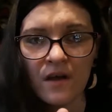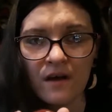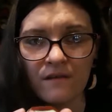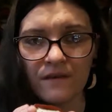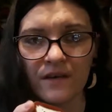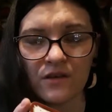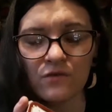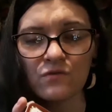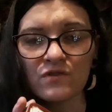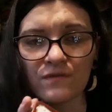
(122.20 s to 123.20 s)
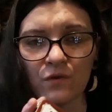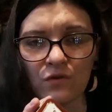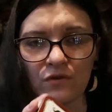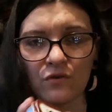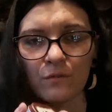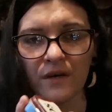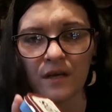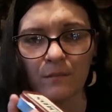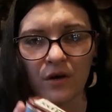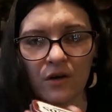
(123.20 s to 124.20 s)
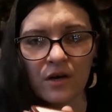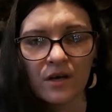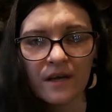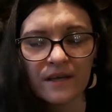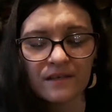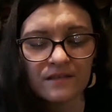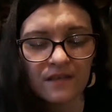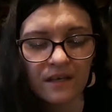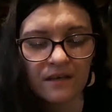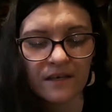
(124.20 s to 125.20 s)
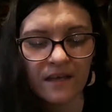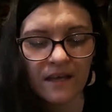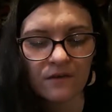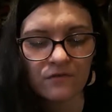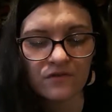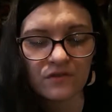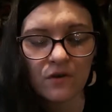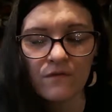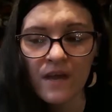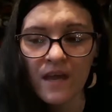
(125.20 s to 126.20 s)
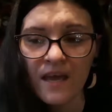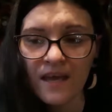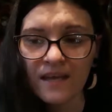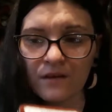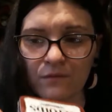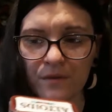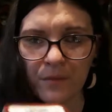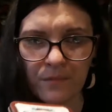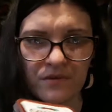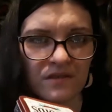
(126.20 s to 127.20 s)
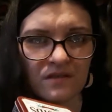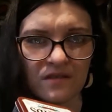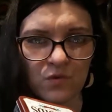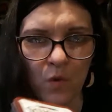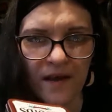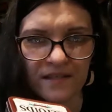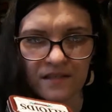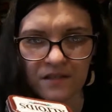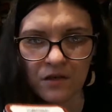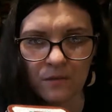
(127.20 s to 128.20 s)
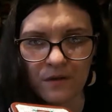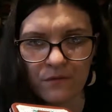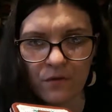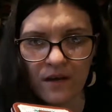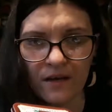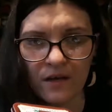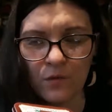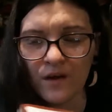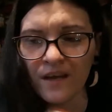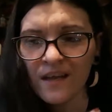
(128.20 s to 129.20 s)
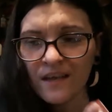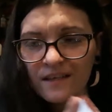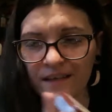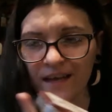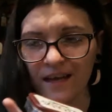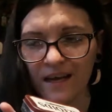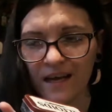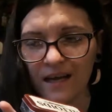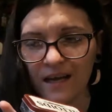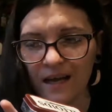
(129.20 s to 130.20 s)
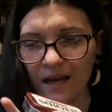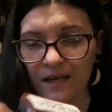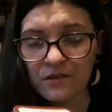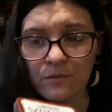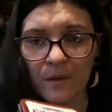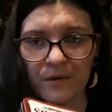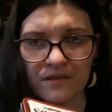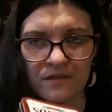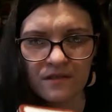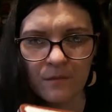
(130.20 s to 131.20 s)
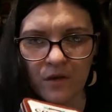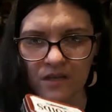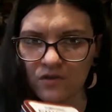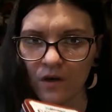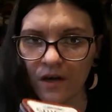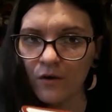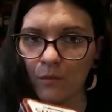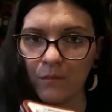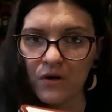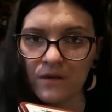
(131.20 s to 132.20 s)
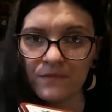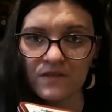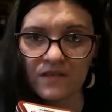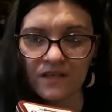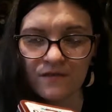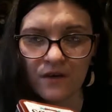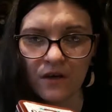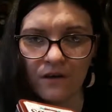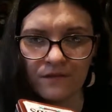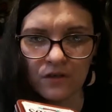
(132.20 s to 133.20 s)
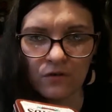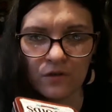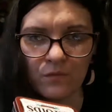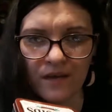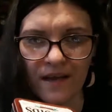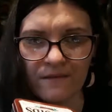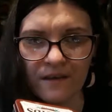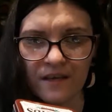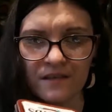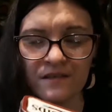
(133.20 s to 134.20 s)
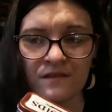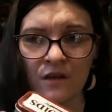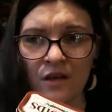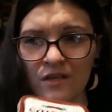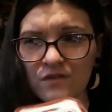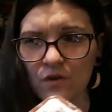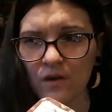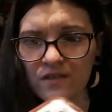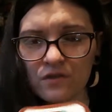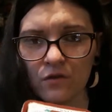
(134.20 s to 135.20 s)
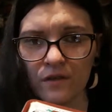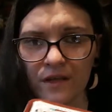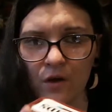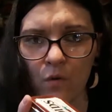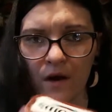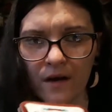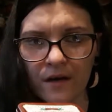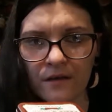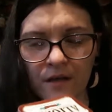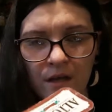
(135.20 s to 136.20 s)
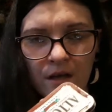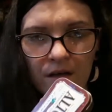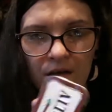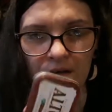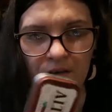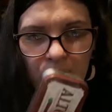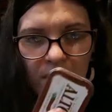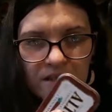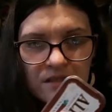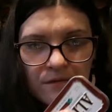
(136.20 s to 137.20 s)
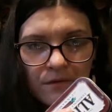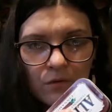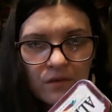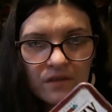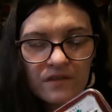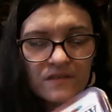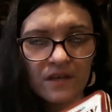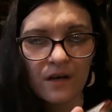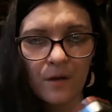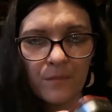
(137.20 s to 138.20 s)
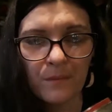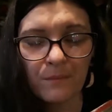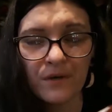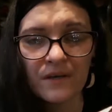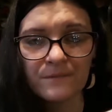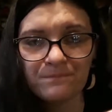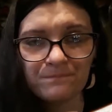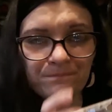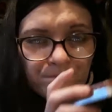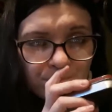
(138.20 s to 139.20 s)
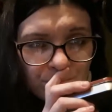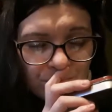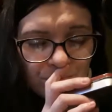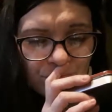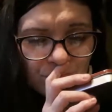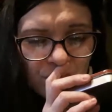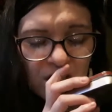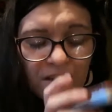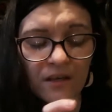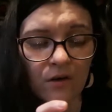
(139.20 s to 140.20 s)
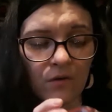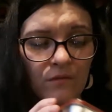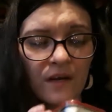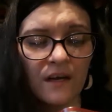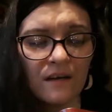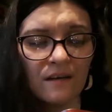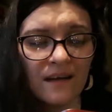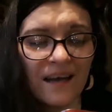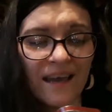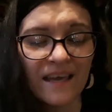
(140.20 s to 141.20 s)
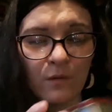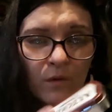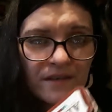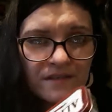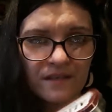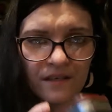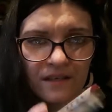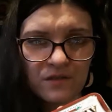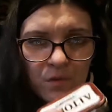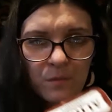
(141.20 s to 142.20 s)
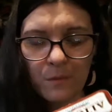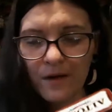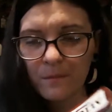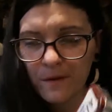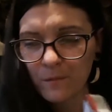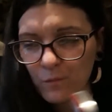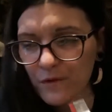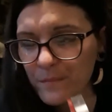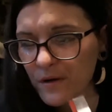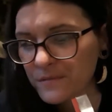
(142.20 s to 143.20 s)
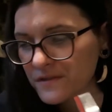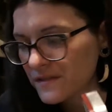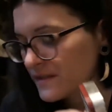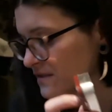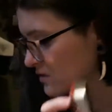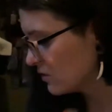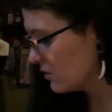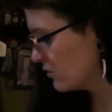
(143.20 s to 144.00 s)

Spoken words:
a very useful little Buddy Burner and secondary candle stove, and it repurposes this wax that's gonna be thrown out anyway. Like, I do my best to save money, so I don't burn up these things very often, only when I have guests. So I slowly acquire enough wax to fill one of these up. But, you know, I hate wasting, and that's what I'm about repurposing things all